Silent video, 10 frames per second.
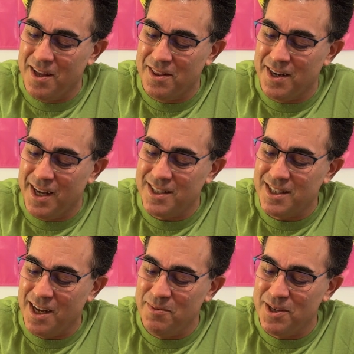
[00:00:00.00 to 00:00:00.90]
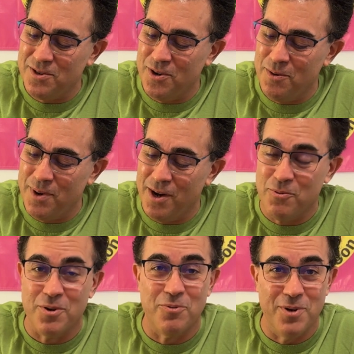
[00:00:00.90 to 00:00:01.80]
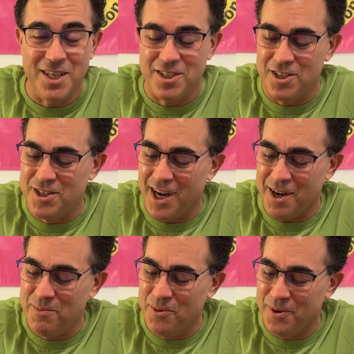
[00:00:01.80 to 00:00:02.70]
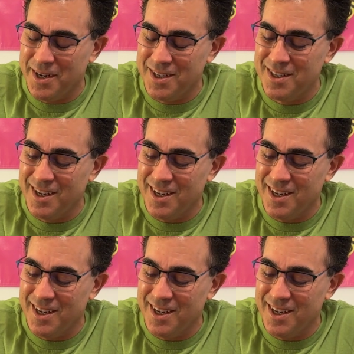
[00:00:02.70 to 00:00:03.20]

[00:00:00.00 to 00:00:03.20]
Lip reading: The next time this robot would reach a checkpoint,